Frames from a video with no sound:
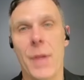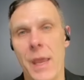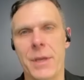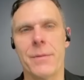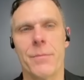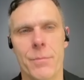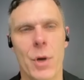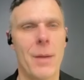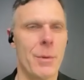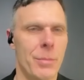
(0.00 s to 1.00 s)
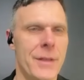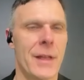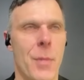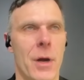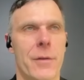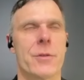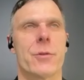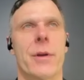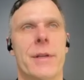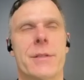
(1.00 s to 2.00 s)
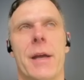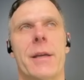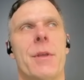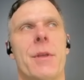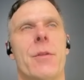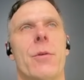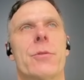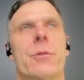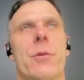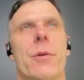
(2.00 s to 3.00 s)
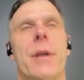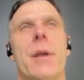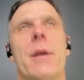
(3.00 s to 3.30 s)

Maybe. Probably that's part of the story. It's not going to be the whole story.